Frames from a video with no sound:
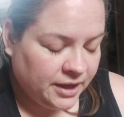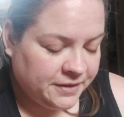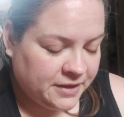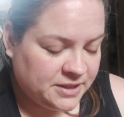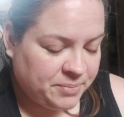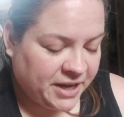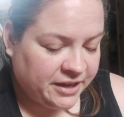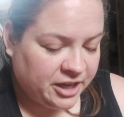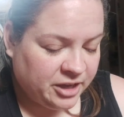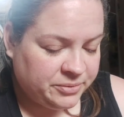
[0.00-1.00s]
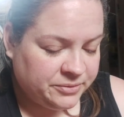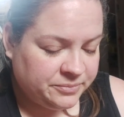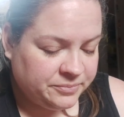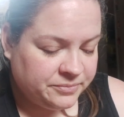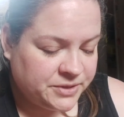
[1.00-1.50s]
then to back up,
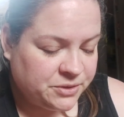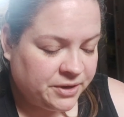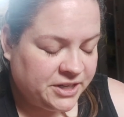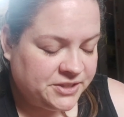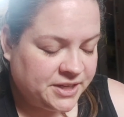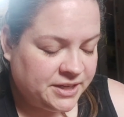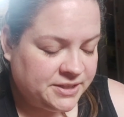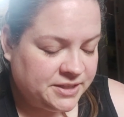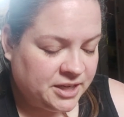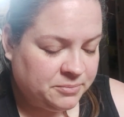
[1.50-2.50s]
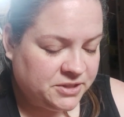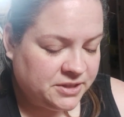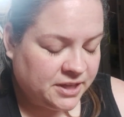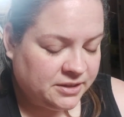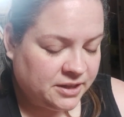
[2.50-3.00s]
sorry, I just kind of
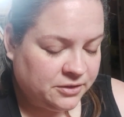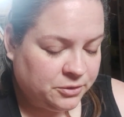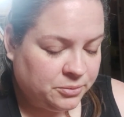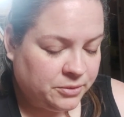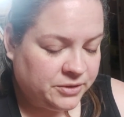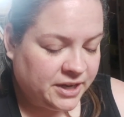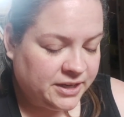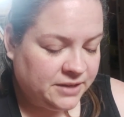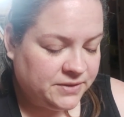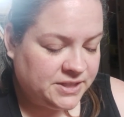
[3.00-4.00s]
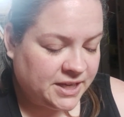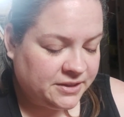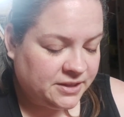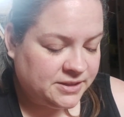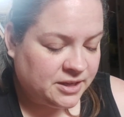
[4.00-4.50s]
skipped that the other quote, not even
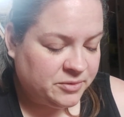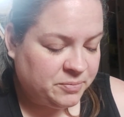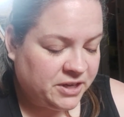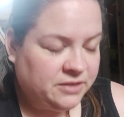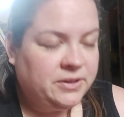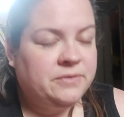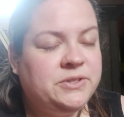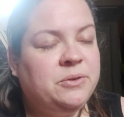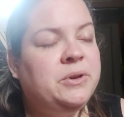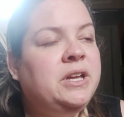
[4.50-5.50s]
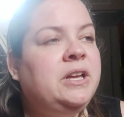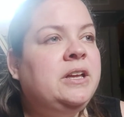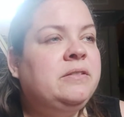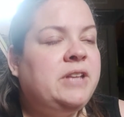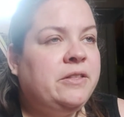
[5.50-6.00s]
death can stop the bond of So
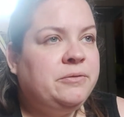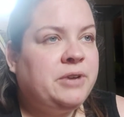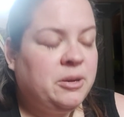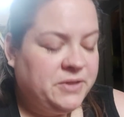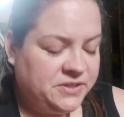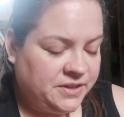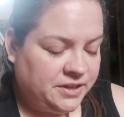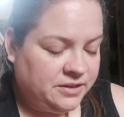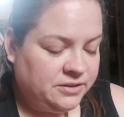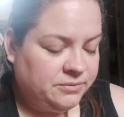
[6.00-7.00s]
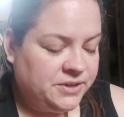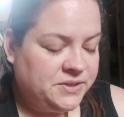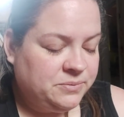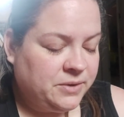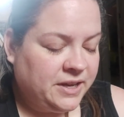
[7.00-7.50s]
now that Robin's in, the
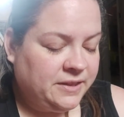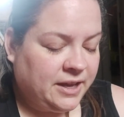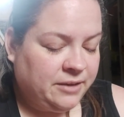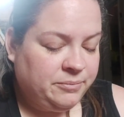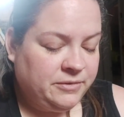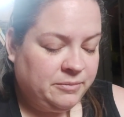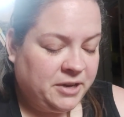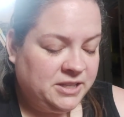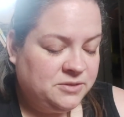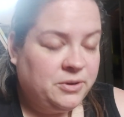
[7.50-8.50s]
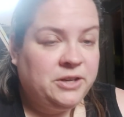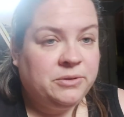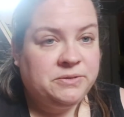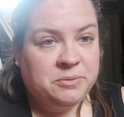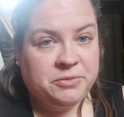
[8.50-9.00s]
reason why that reminds, so I know
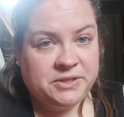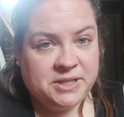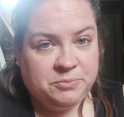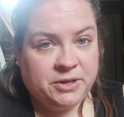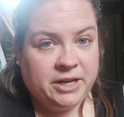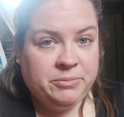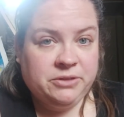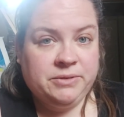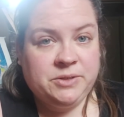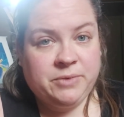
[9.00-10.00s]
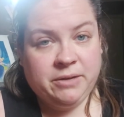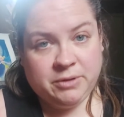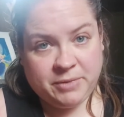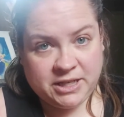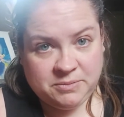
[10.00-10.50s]
it's from Princess Bride, but the reason why it
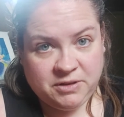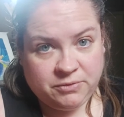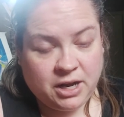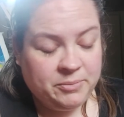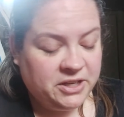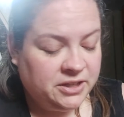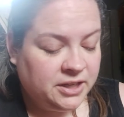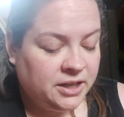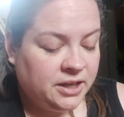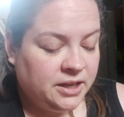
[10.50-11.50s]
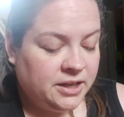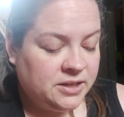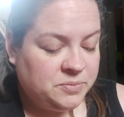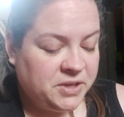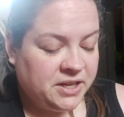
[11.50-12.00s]
reminds me of Robin
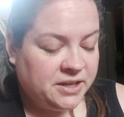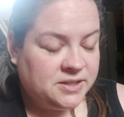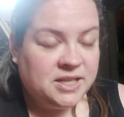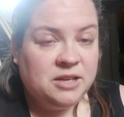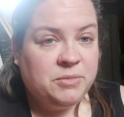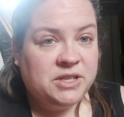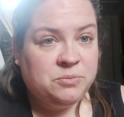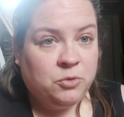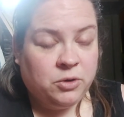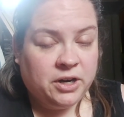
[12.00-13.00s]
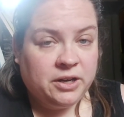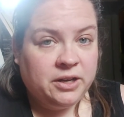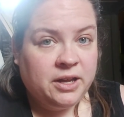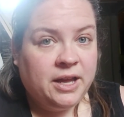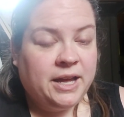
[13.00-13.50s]
is because him as Mork,
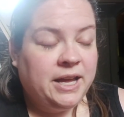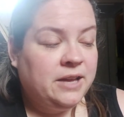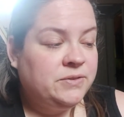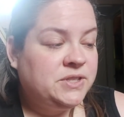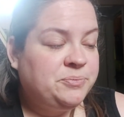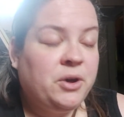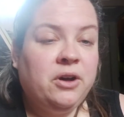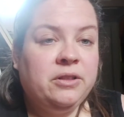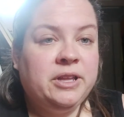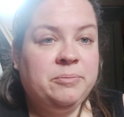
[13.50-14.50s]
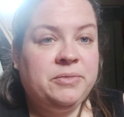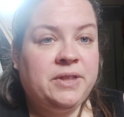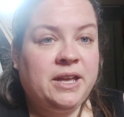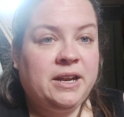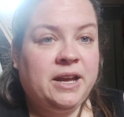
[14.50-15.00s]
I have a small clip
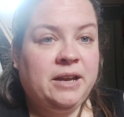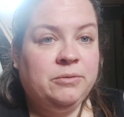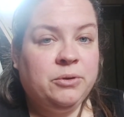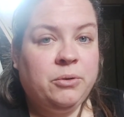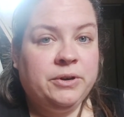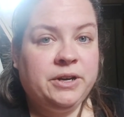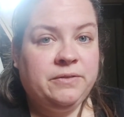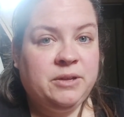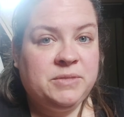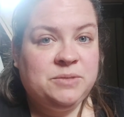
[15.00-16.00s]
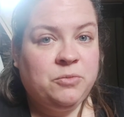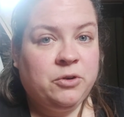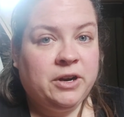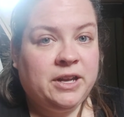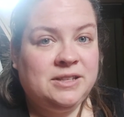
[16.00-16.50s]
that I had recorded of him as
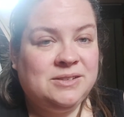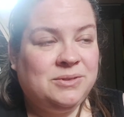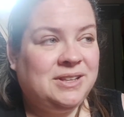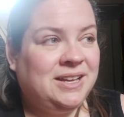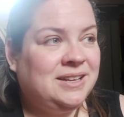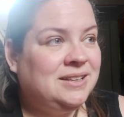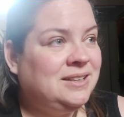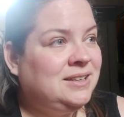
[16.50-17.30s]
Mork. It's only like